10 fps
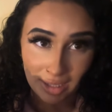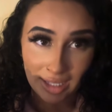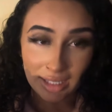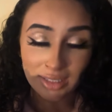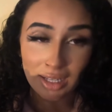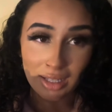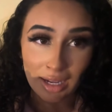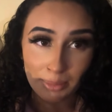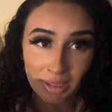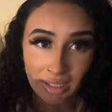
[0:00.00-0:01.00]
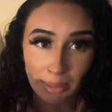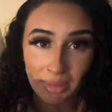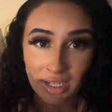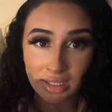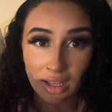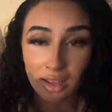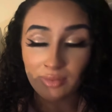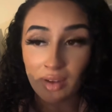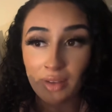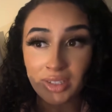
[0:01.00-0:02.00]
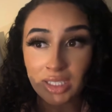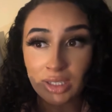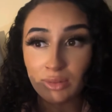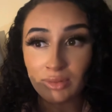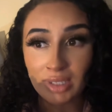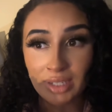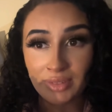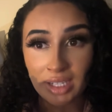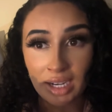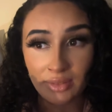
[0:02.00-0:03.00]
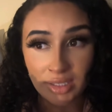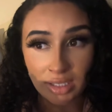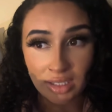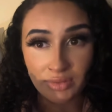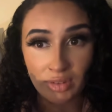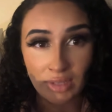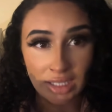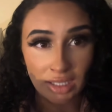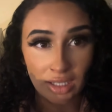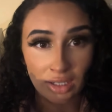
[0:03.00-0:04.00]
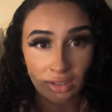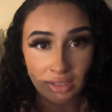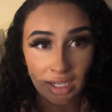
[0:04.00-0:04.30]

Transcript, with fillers: Like let's not lie about that because obviously you wouldn't really even care if he's on his phone texting other girls.